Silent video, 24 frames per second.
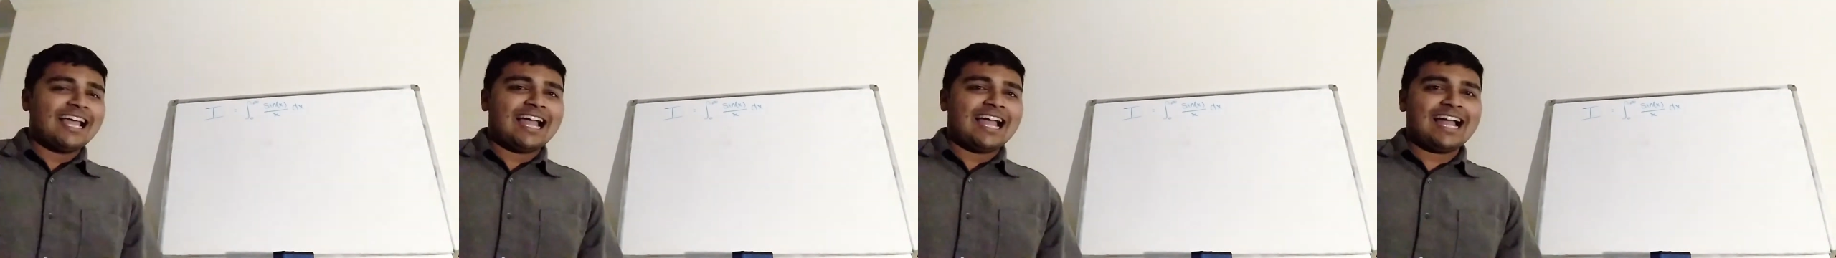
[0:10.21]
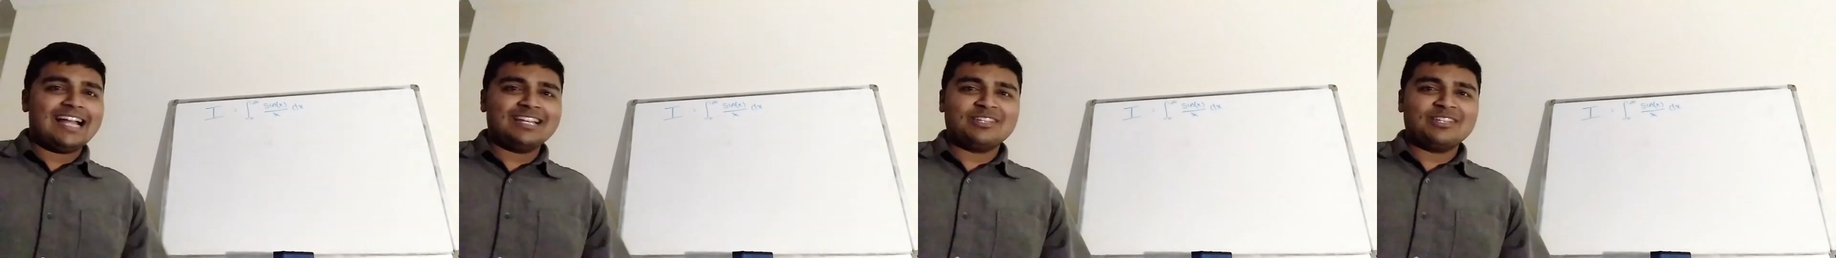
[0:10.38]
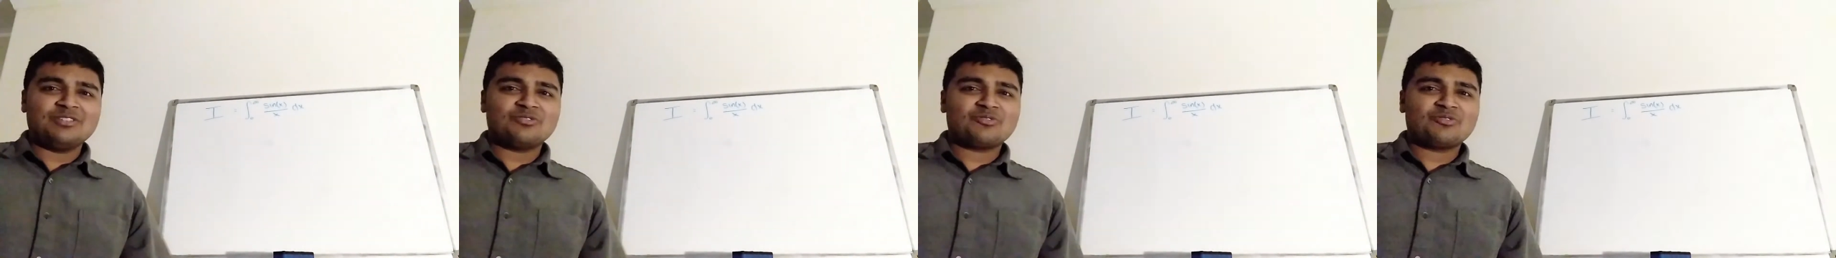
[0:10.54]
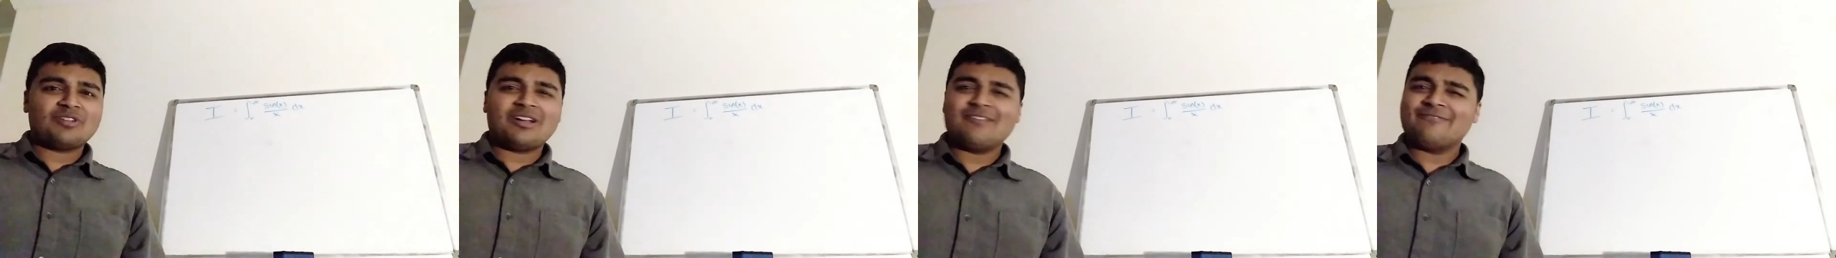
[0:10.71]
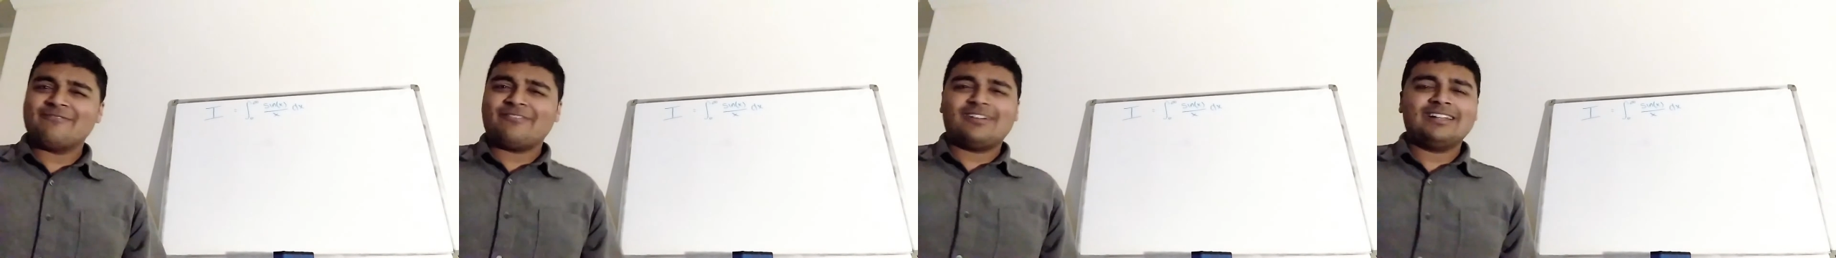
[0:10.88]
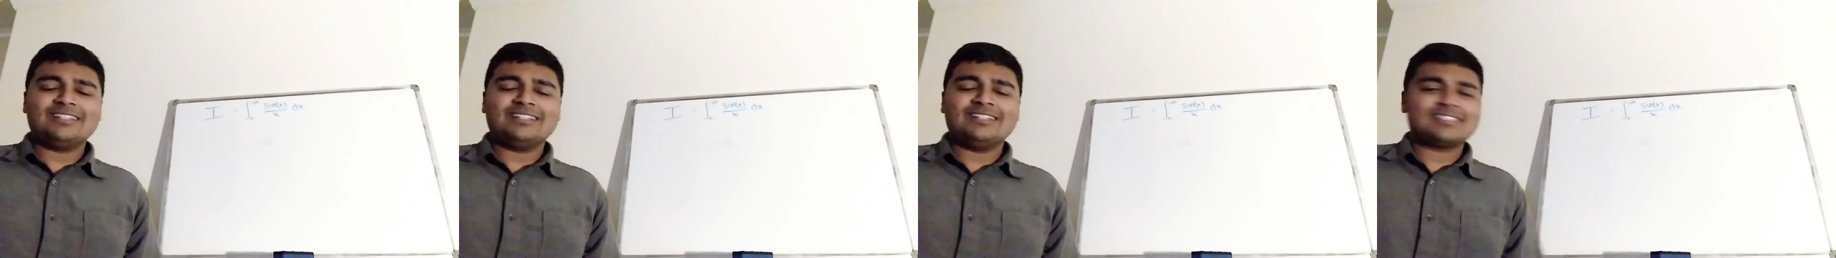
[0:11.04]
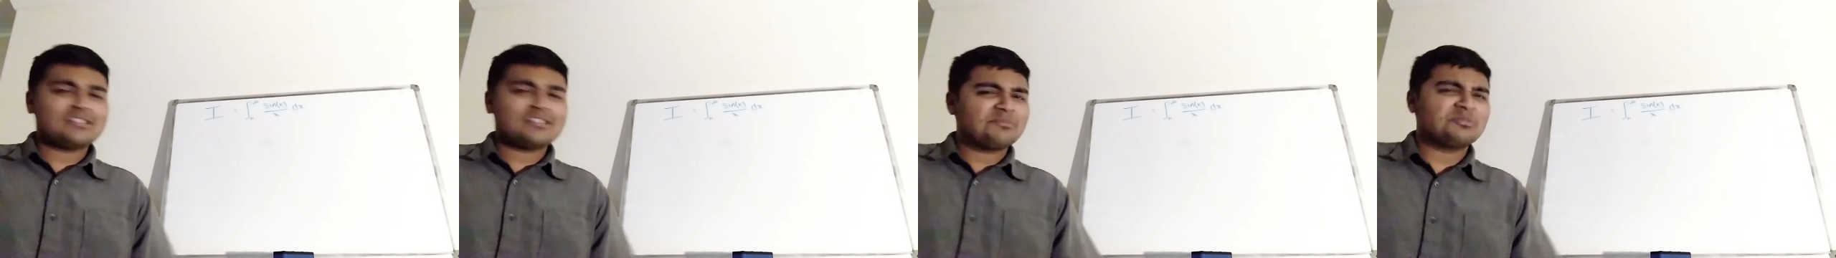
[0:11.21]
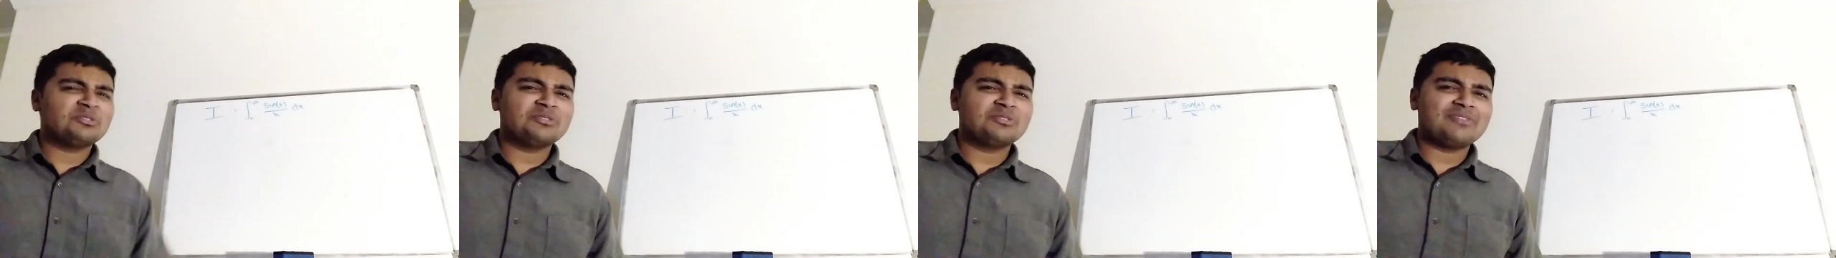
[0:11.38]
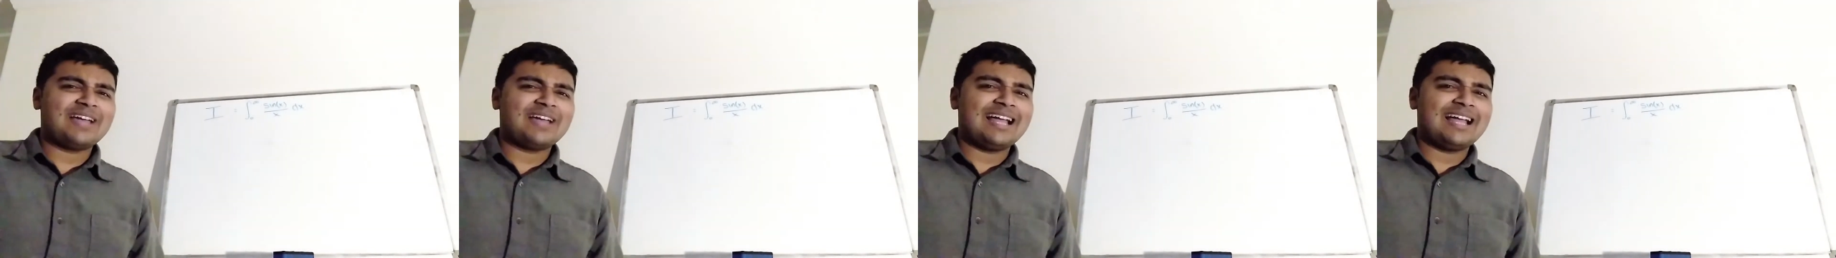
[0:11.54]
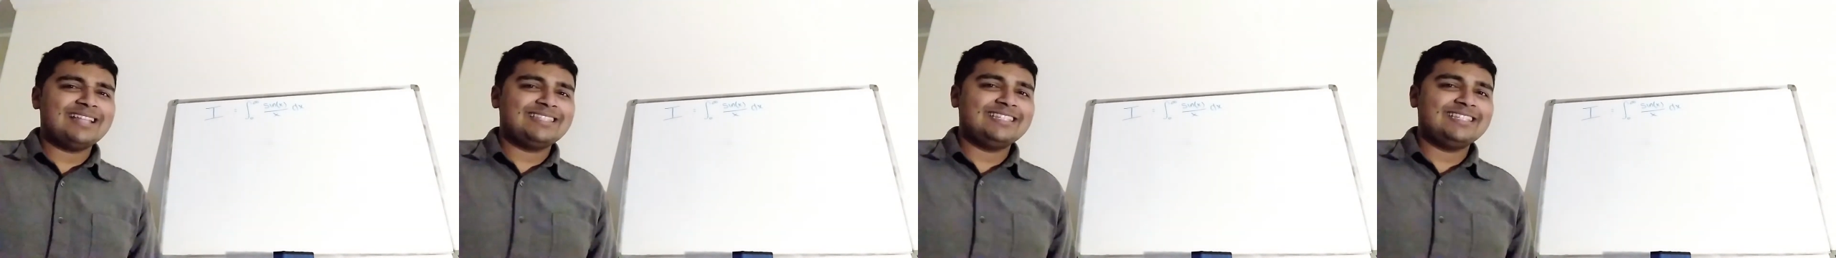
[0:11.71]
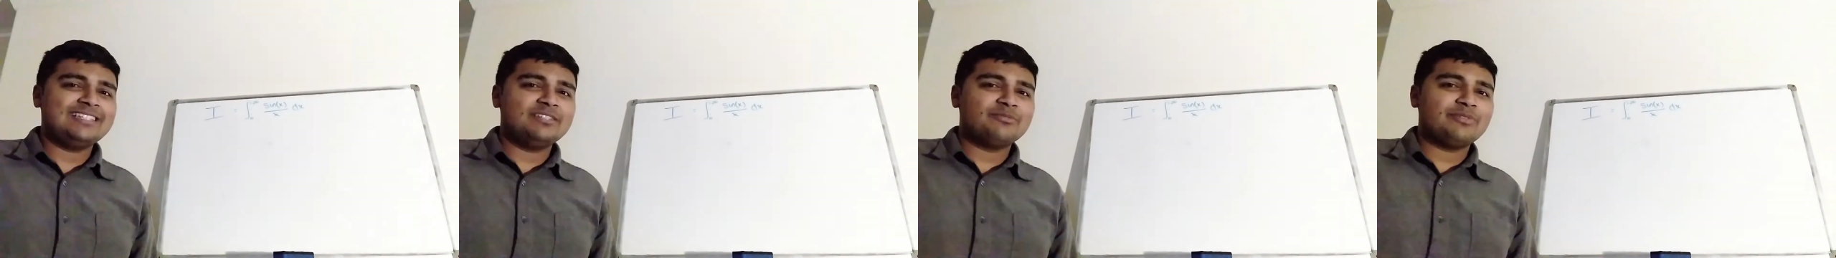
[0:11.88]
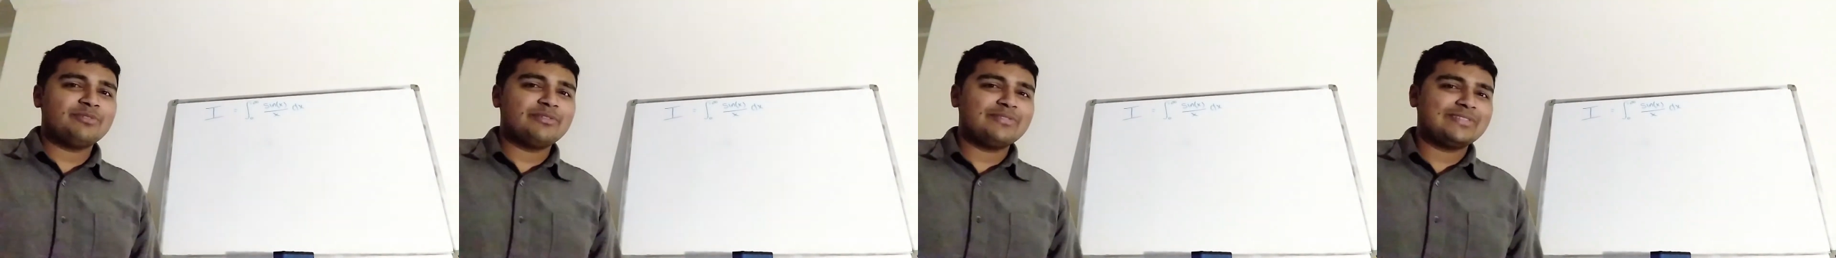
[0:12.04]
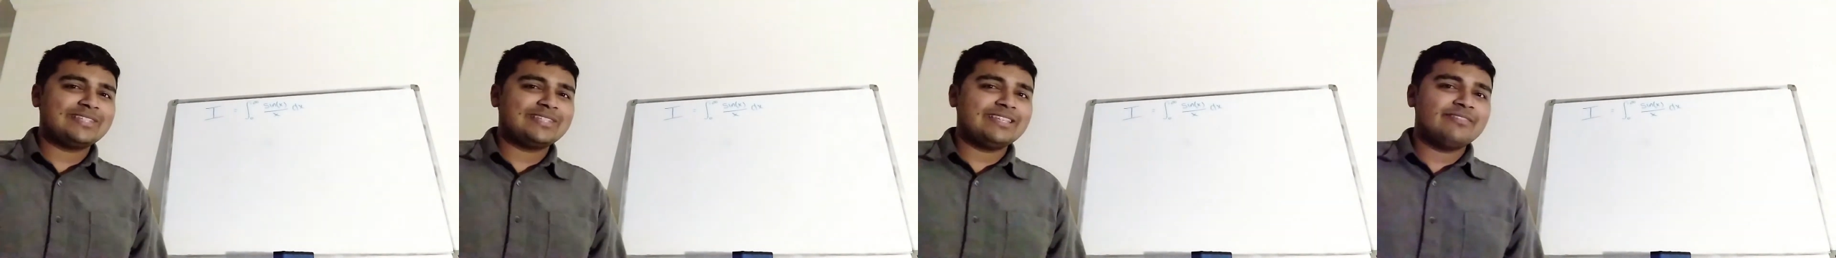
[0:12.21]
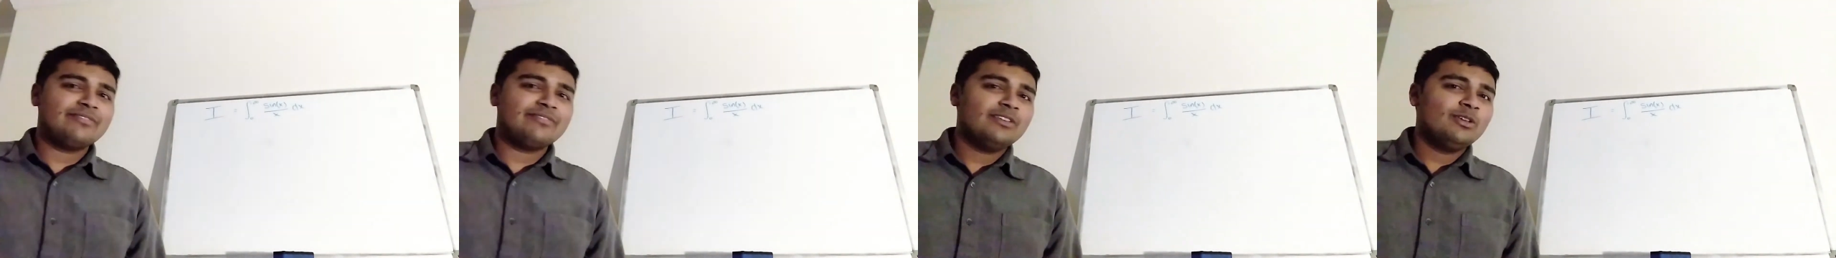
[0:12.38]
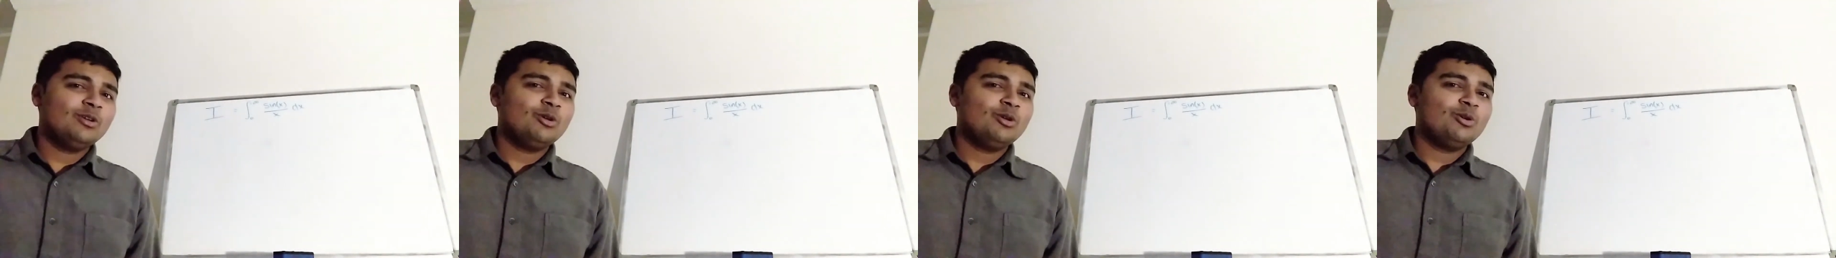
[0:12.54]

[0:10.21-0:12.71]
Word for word: and you try and find some sort of antiderivative,